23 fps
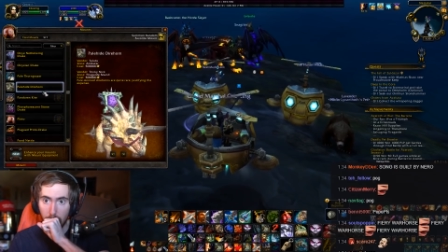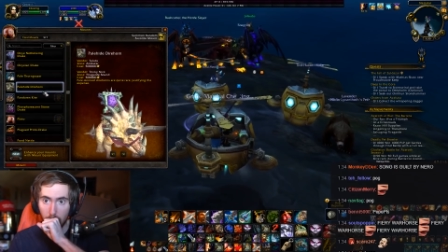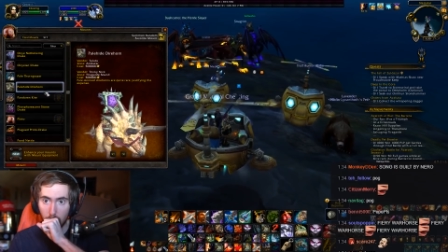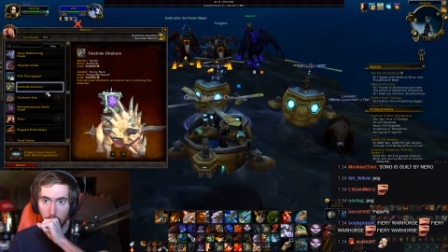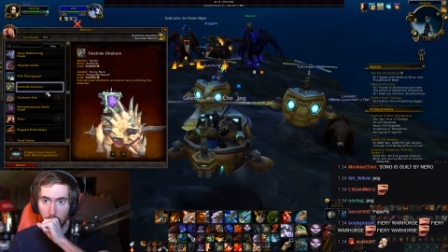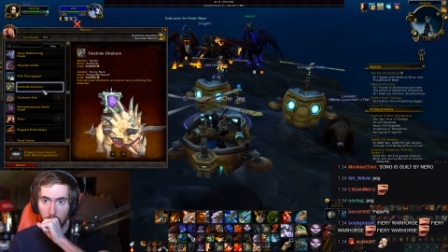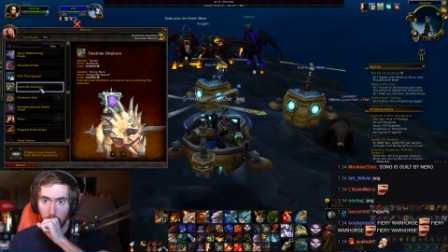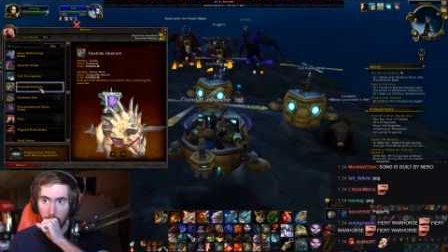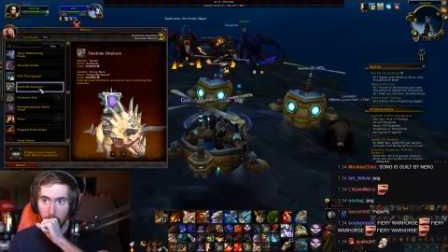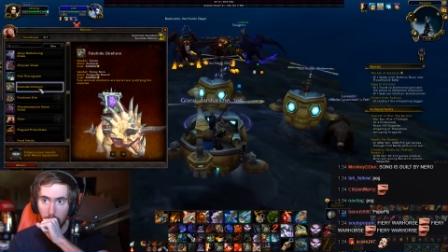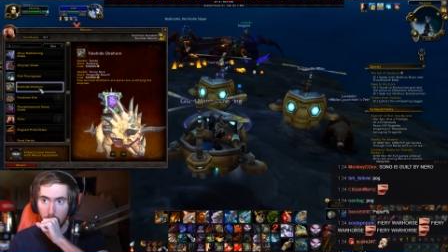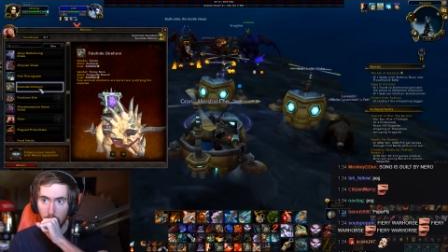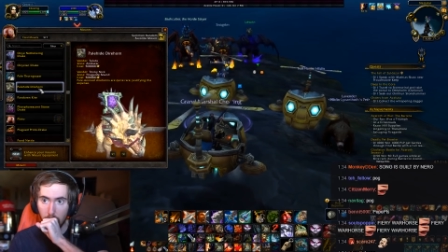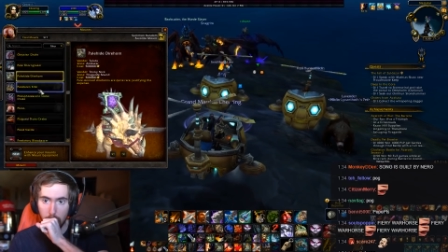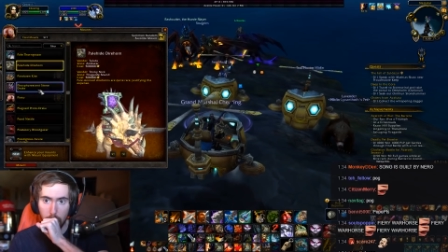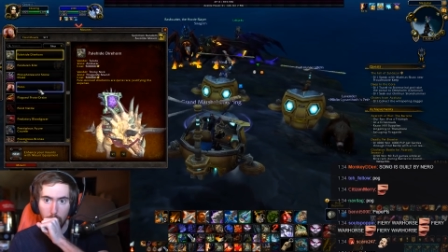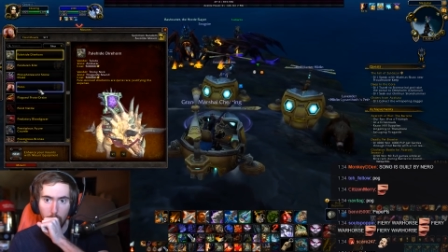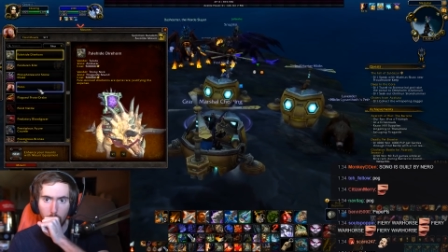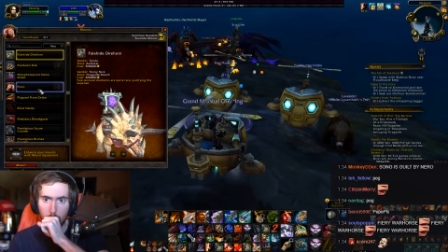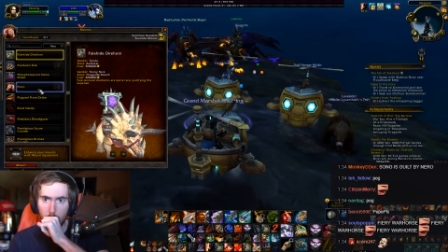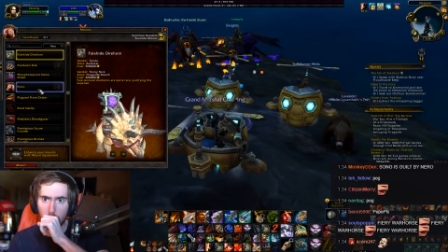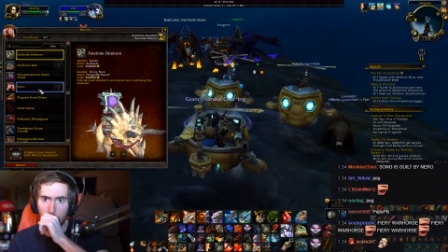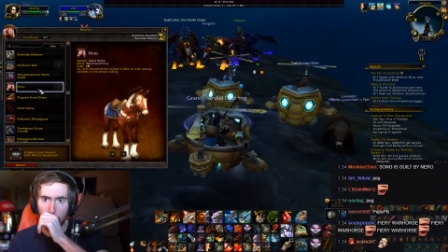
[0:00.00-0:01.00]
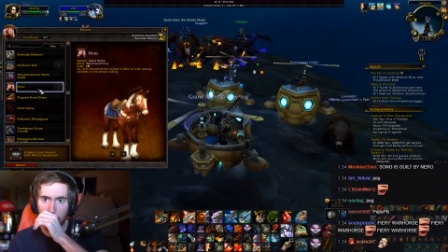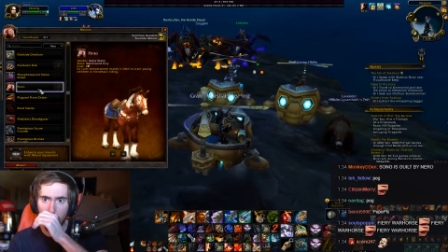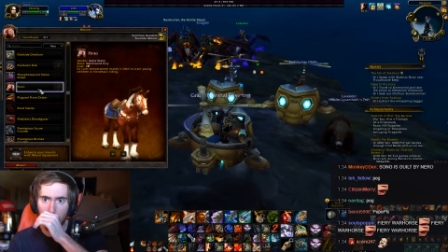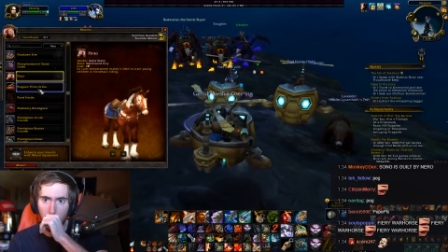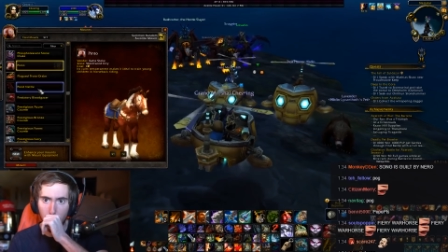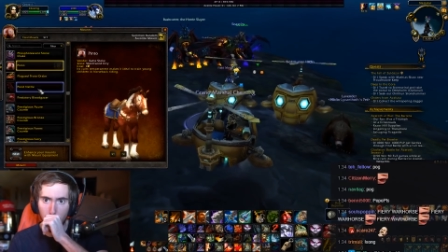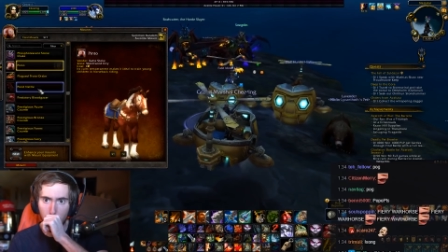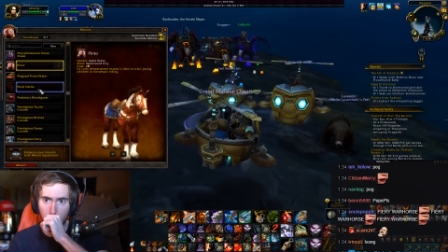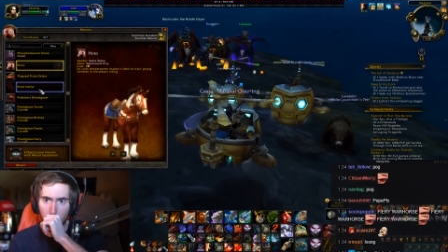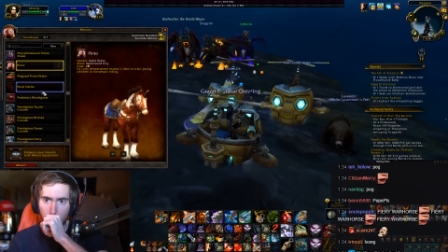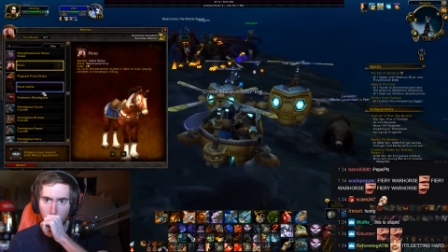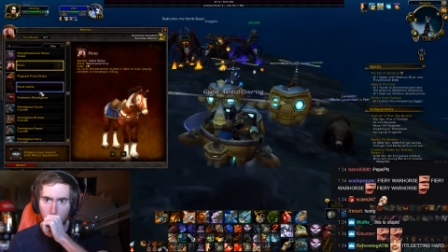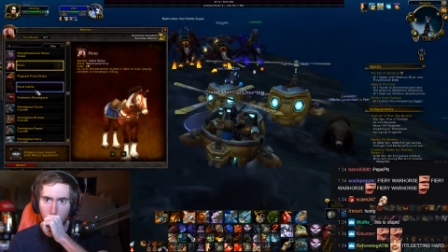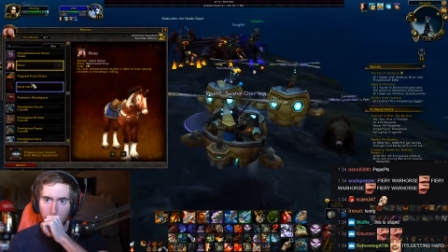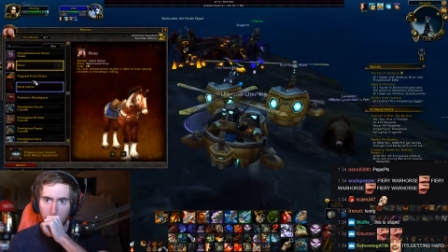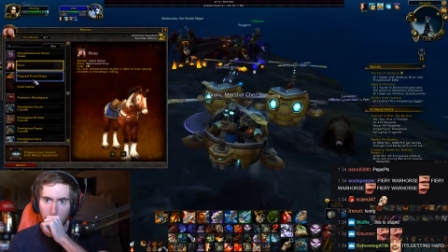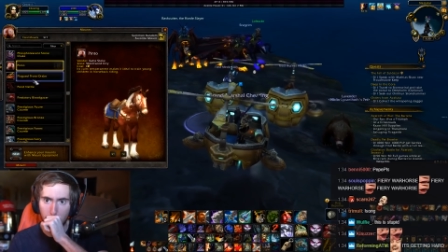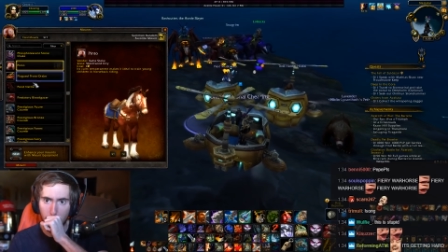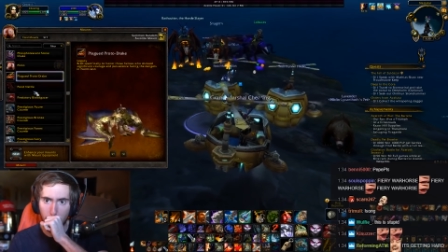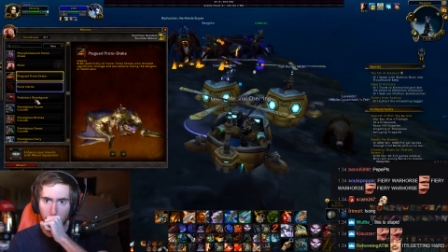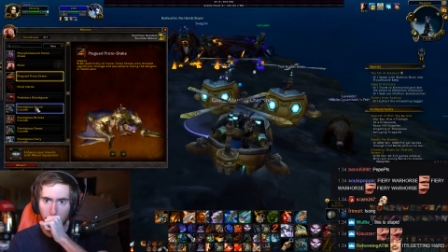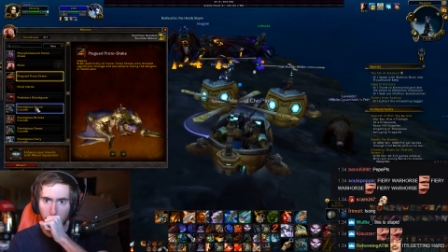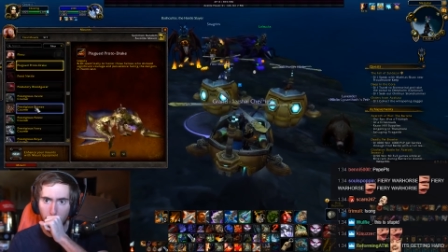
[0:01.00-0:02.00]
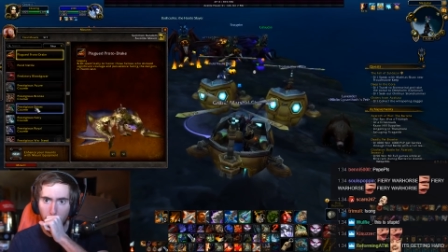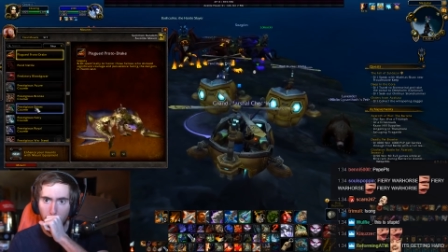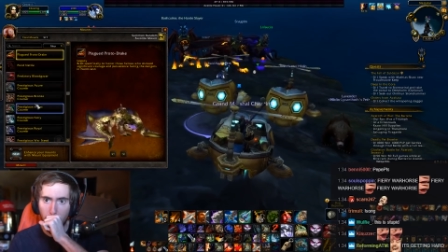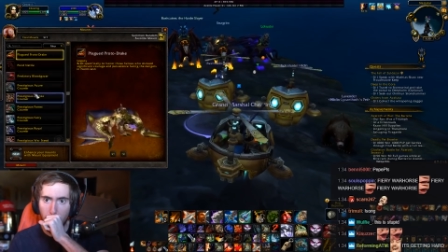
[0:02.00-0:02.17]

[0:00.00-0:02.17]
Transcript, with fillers: Okay, uh, no, no, that one's too expensive.